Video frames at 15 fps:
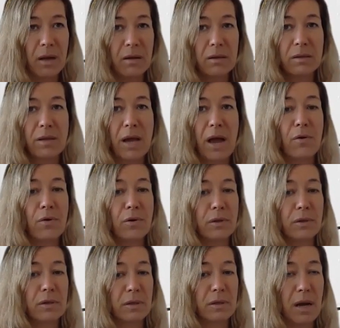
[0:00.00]

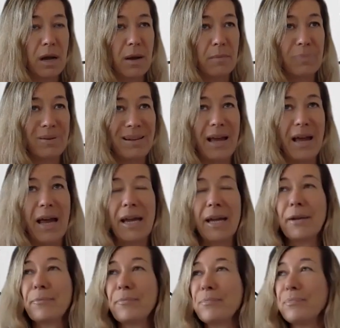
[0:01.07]
sound play.